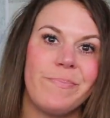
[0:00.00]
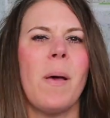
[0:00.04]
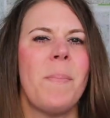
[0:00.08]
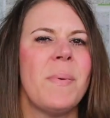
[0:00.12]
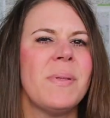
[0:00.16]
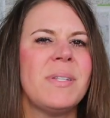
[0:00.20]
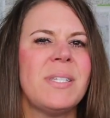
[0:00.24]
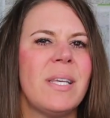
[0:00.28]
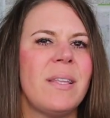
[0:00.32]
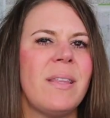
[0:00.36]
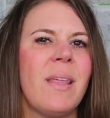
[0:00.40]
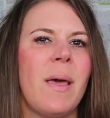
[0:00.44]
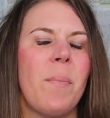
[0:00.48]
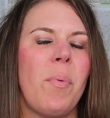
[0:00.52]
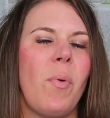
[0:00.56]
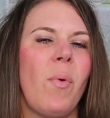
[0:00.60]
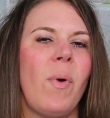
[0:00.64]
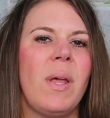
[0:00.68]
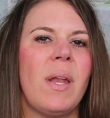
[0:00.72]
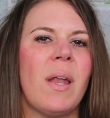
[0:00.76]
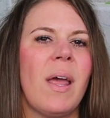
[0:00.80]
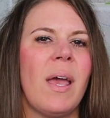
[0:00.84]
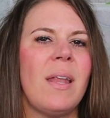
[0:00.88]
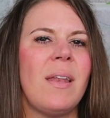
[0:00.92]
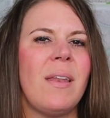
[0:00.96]
Up until that
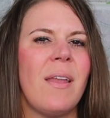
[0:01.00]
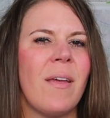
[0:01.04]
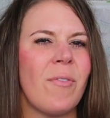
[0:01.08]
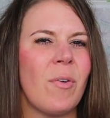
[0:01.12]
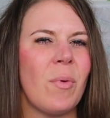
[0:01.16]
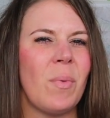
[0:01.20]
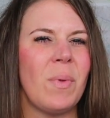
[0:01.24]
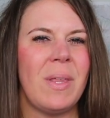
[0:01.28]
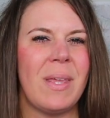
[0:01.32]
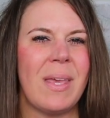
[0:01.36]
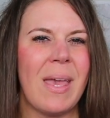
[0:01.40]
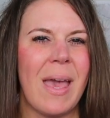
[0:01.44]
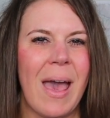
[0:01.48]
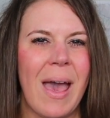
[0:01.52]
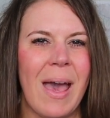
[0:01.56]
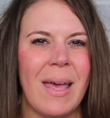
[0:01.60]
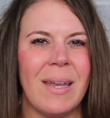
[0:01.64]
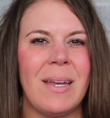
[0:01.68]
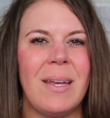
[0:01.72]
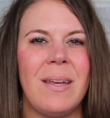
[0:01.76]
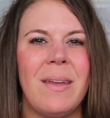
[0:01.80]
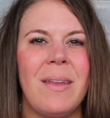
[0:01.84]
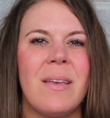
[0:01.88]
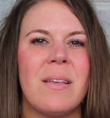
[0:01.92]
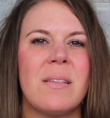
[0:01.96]
point, I had never really had
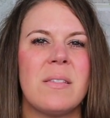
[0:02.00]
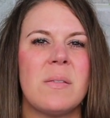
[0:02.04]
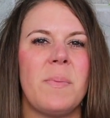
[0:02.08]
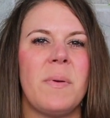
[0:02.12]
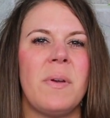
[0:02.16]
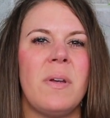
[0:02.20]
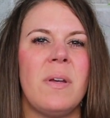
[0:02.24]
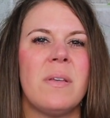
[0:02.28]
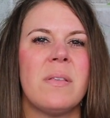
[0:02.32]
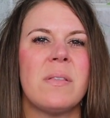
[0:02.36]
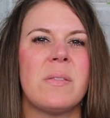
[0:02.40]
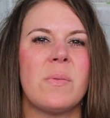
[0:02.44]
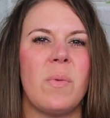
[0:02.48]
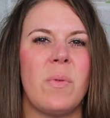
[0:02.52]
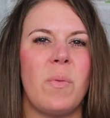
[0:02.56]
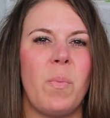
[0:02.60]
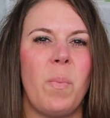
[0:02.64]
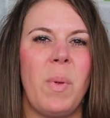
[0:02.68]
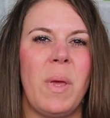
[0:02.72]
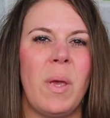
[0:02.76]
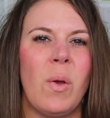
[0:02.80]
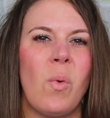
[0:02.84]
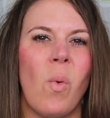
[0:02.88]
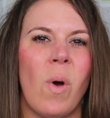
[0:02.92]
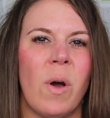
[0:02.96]
any experience with
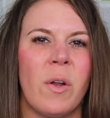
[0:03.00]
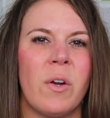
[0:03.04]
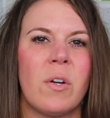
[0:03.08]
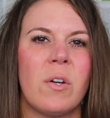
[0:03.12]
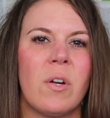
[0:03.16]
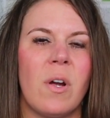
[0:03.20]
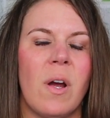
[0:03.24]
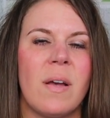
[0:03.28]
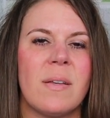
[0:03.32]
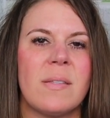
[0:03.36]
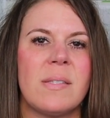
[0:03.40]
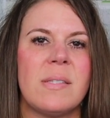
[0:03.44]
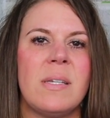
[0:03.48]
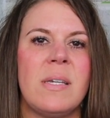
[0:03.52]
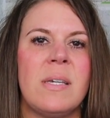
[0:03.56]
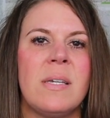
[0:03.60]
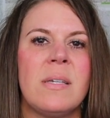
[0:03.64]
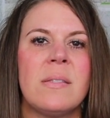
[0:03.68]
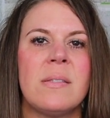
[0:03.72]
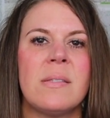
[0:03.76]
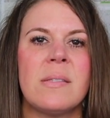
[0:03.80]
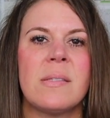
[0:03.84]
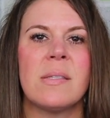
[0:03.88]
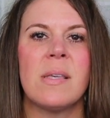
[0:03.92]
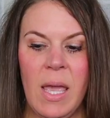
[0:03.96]
big water
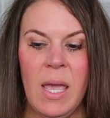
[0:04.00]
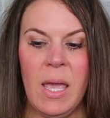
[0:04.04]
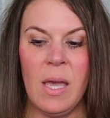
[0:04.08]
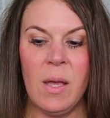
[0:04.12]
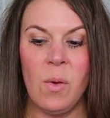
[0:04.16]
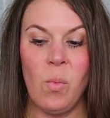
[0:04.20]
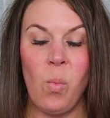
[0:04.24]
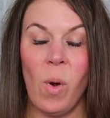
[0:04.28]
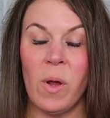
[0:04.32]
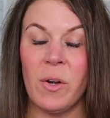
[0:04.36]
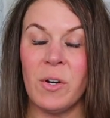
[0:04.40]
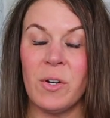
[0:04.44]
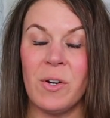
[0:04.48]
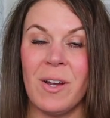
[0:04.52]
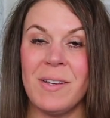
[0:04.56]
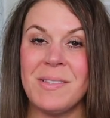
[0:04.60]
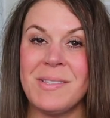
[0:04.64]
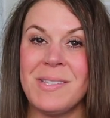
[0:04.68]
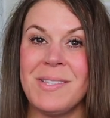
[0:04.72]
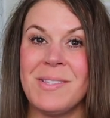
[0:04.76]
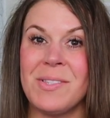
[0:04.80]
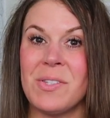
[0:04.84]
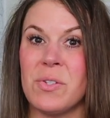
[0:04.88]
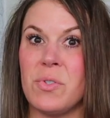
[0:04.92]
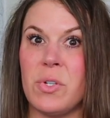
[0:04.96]
crossings, and water
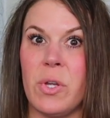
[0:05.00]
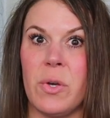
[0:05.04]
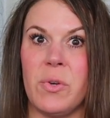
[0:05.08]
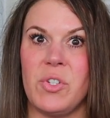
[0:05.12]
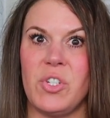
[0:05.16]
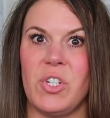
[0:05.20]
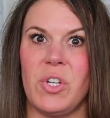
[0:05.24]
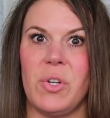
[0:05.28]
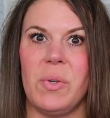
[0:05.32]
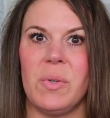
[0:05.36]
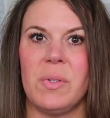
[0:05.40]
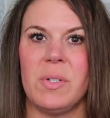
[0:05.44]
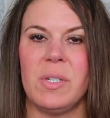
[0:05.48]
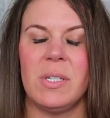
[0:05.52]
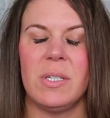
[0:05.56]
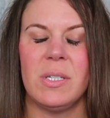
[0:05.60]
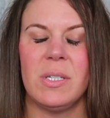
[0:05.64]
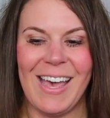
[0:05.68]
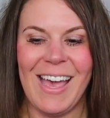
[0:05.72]
crossings are no joke.